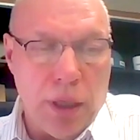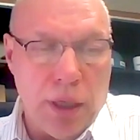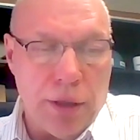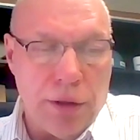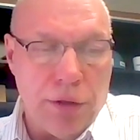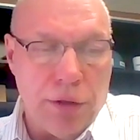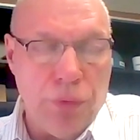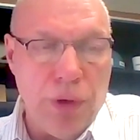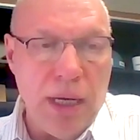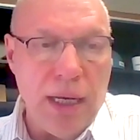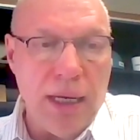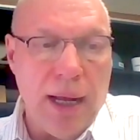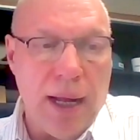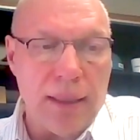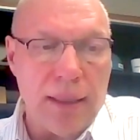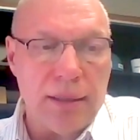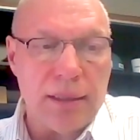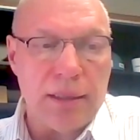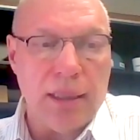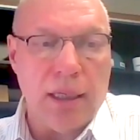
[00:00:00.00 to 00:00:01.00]
3
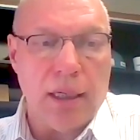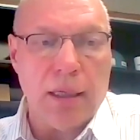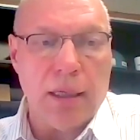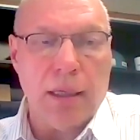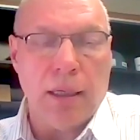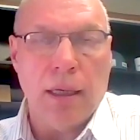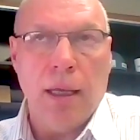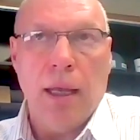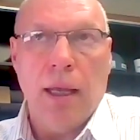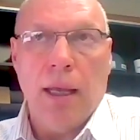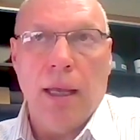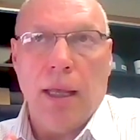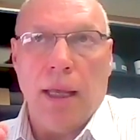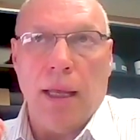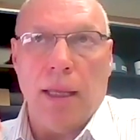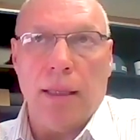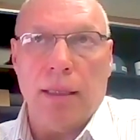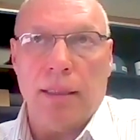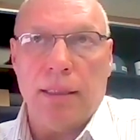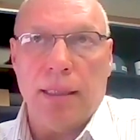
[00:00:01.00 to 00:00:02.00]
got stuck
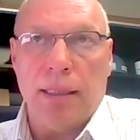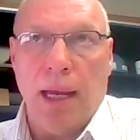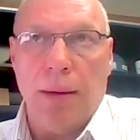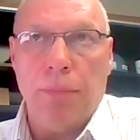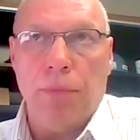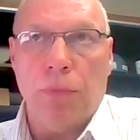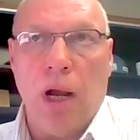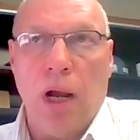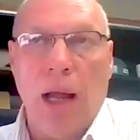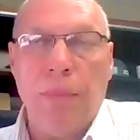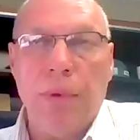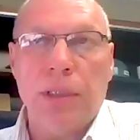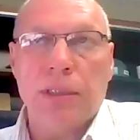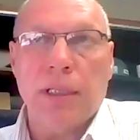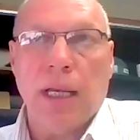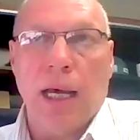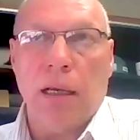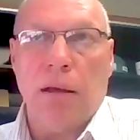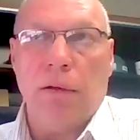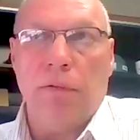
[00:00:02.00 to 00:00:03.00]
and the time Robbins
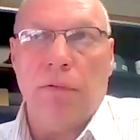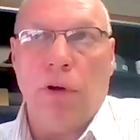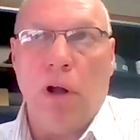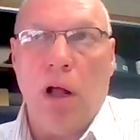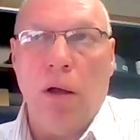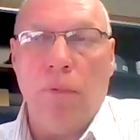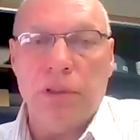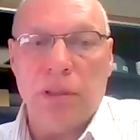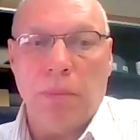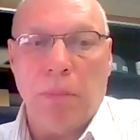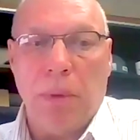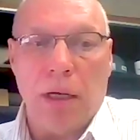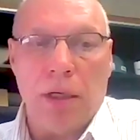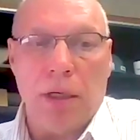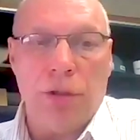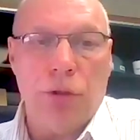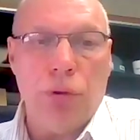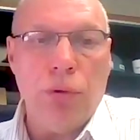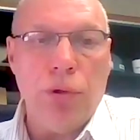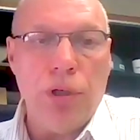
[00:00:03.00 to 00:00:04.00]
got involved was about a
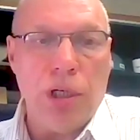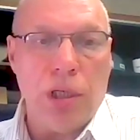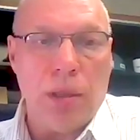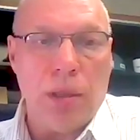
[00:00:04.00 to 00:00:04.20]
2-year